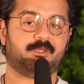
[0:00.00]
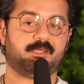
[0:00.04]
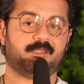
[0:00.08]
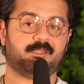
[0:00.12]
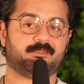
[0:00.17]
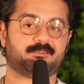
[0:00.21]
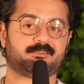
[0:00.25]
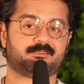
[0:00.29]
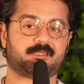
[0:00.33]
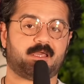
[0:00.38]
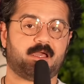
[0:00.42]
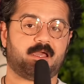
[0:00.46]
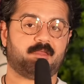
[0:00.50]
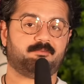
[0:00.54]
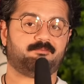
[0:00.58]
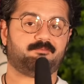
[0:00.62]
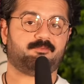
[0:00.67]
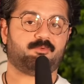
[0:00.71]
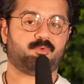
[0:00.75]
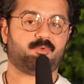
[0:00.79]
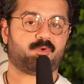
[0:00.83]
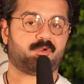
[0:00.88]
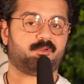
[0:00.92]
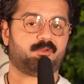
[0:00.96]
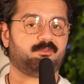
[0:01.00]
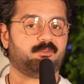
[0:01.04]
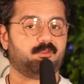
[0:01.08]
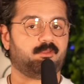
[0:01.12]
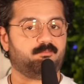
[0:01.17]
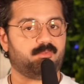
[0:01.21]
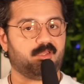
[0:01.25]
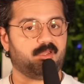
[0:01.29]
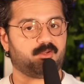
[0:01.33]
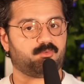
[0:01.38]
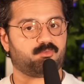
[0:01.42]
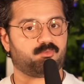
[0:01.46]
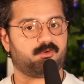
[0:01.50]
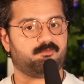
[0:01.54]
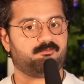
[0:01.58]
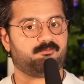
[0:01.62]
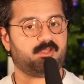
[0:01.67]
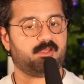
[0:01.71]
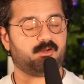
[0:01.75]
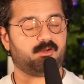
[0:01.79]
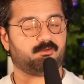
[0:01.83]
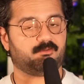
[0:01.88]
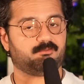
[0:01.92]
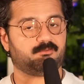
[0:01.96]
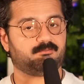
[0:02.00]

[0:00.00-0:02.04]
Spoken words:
it is time for the big reveal.